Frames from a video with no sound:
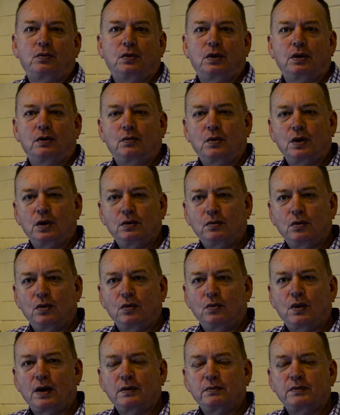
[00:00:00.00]
World
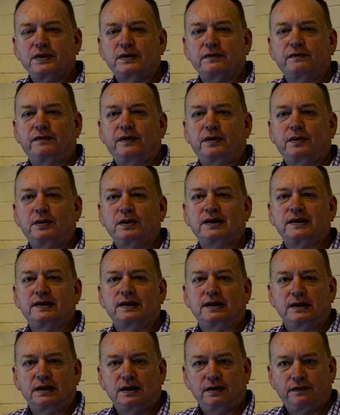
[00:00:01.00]
War I was a very
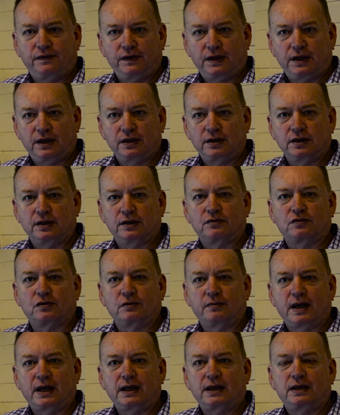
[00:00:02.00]
significant and
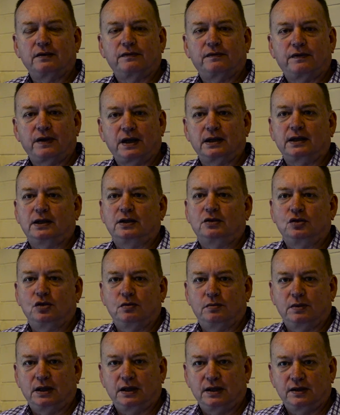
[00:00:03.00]
dramatic event in
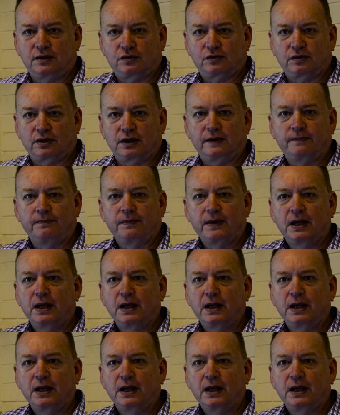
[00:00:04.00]
human history.